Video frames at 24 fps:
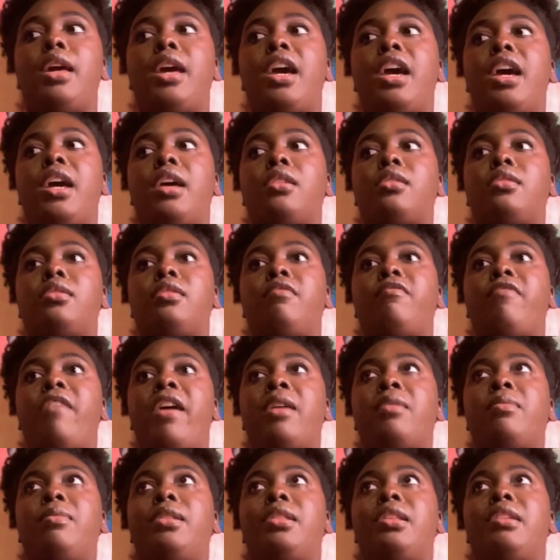And the
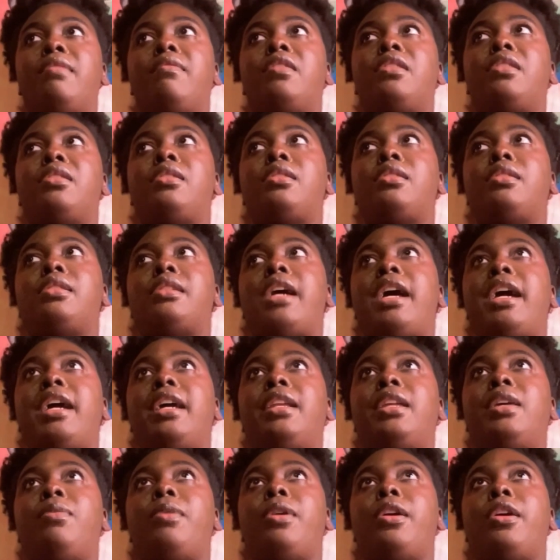fact we live in a
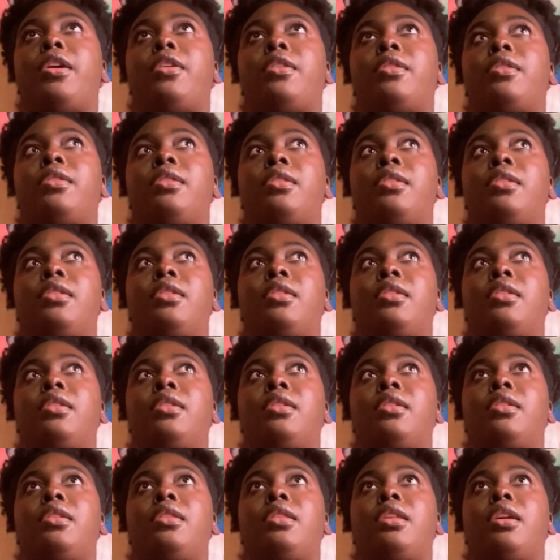society where
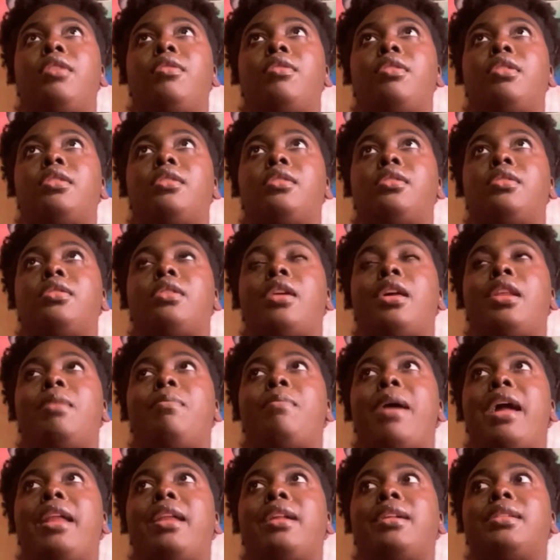there is not a
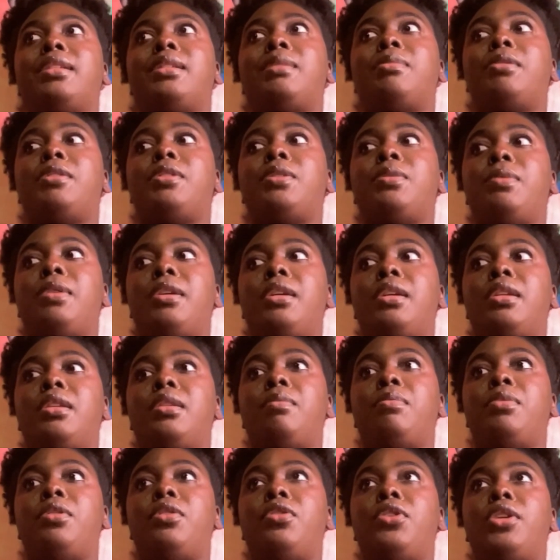balance between
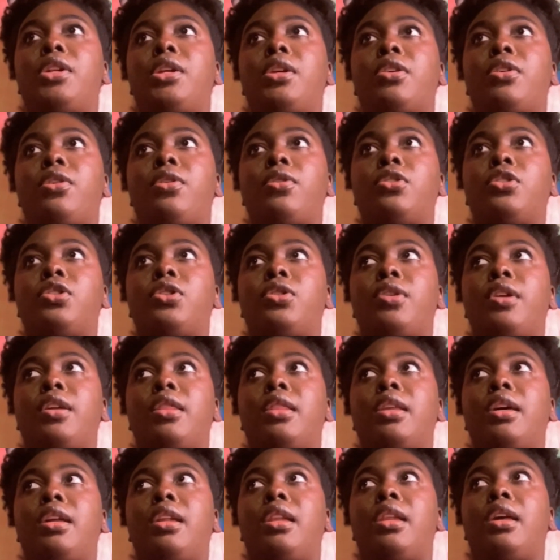purity culture and
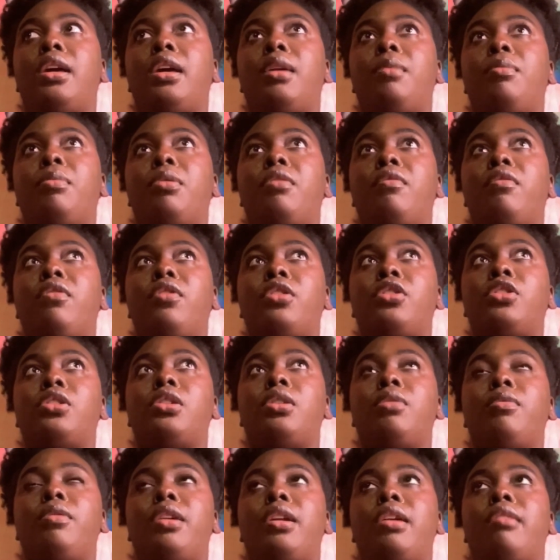then like perversion
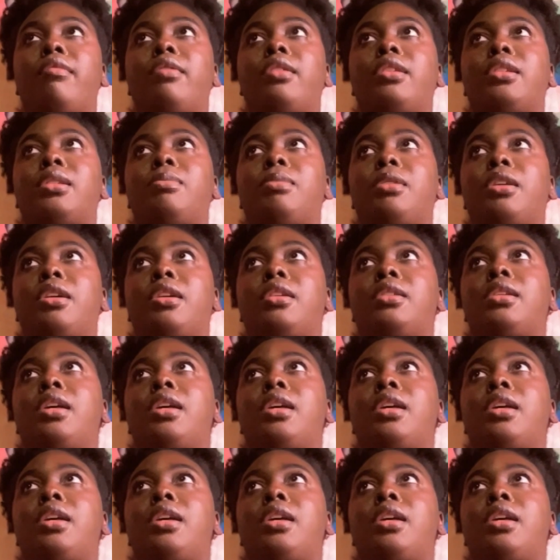or whatever is because